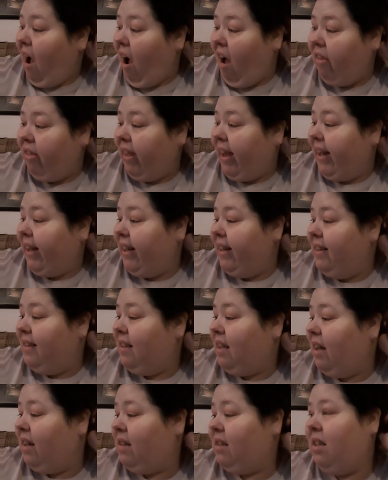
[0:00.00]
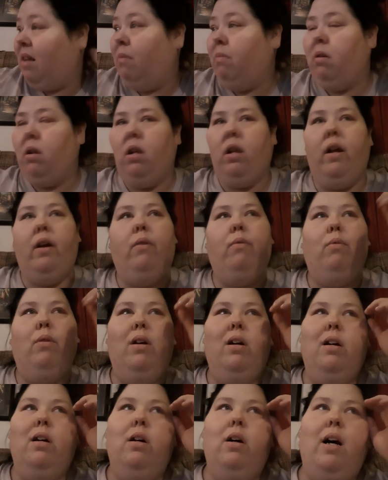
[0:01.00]
like, it's like something like,
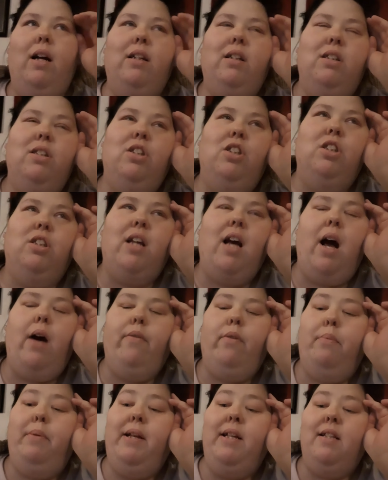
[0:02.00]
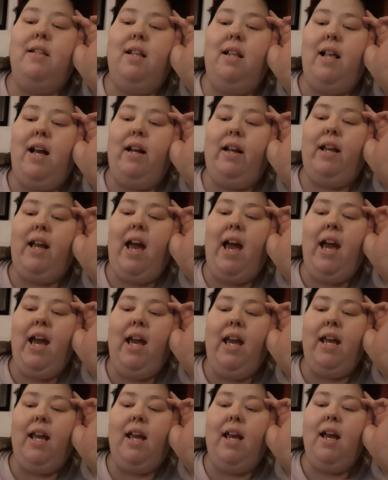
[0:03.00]
well, I could just have a piece of that
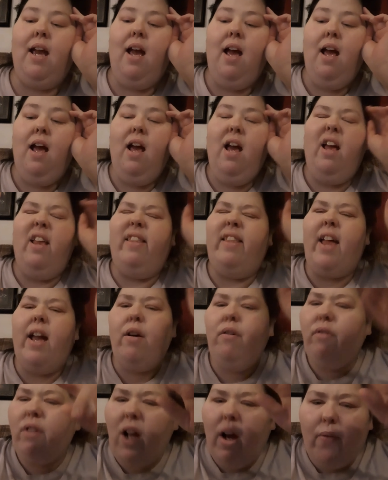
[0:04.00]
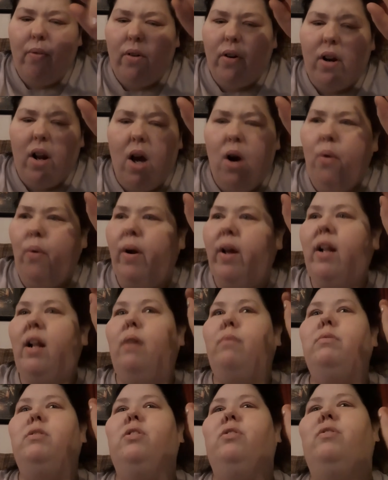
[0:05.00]
cake. They'll never know it.
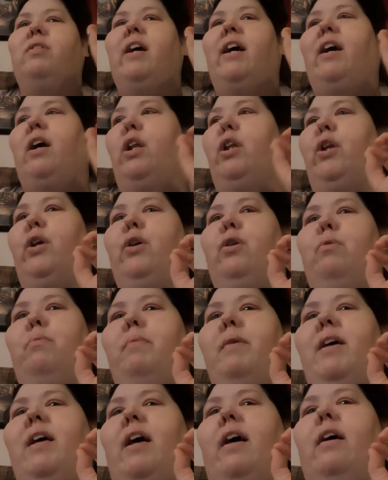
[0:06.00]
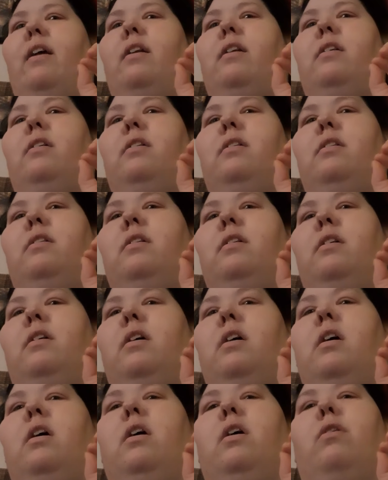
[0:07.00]
I'm just going to take a little bit.
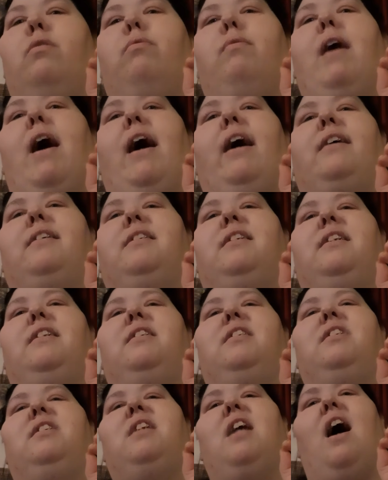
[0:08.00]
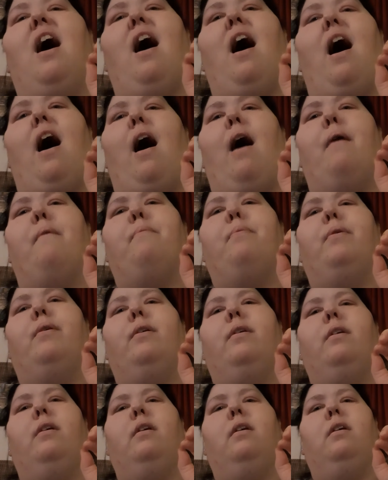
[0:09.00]
Roxy, stop!
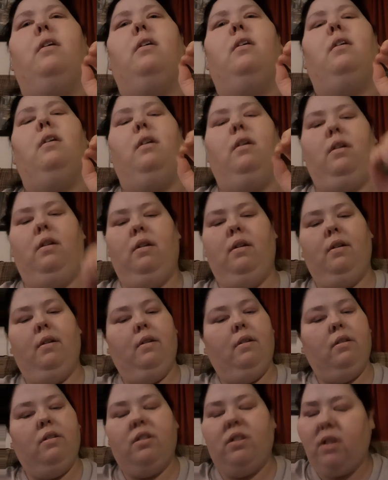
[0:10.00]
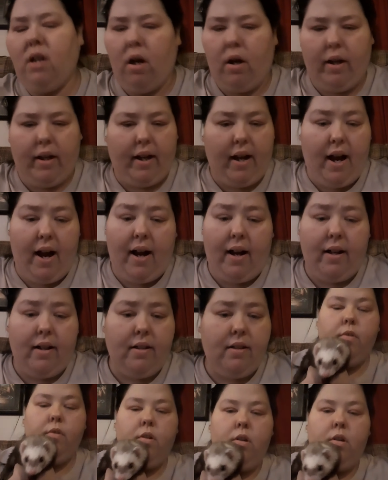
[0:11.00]
Sorry, guys.